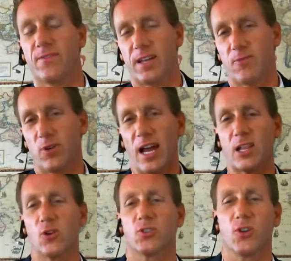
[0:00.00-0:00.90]
When I
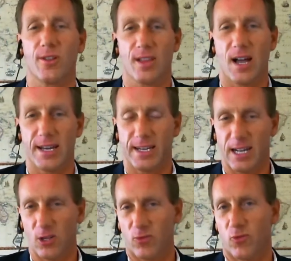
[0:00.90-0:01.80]
looked online and
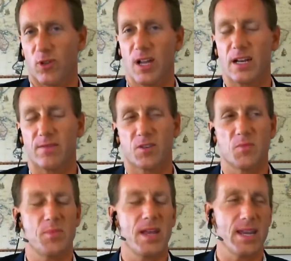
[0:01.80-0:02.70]
I looked for a lot of
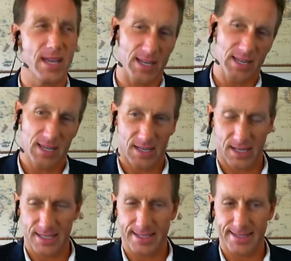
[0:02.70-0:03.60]
competing
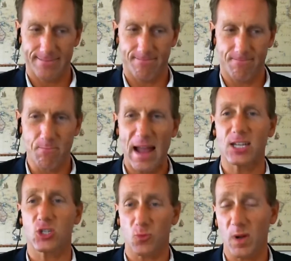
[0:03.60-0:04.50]

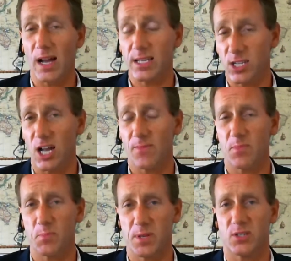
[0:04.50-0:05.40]
mastermind type
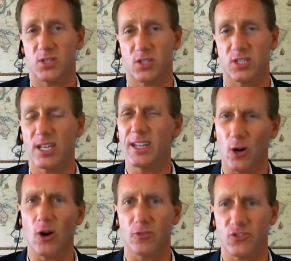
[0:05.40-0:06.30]
businesses, and there
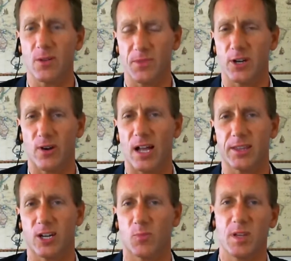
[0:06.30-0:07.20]
are some that are out
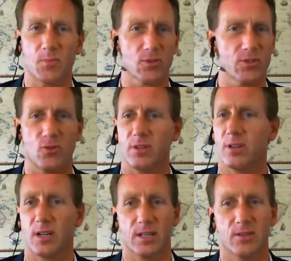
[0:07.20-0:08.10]
there. People do it.
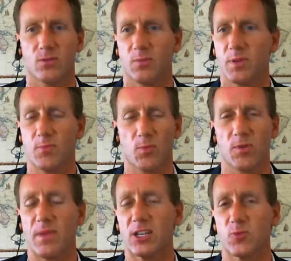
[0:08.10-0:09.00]
People put
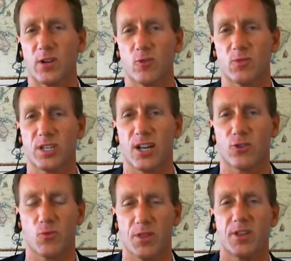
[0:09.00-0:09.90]
mastermind groups together
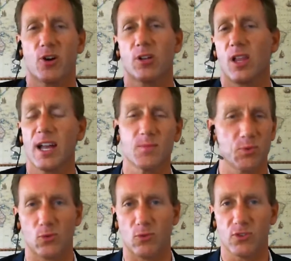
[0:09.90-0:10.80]
with their client
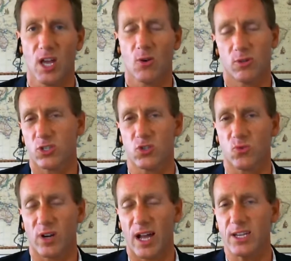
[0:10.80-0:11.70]
pools, which is
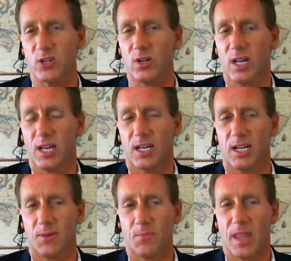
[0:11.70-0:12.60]
what I do.
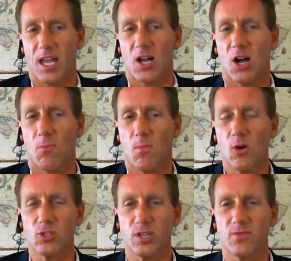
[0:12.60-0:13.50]

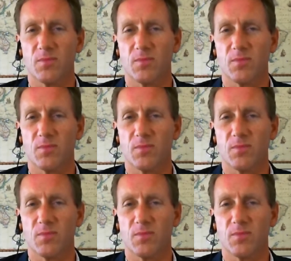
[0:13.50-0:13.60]
Most of them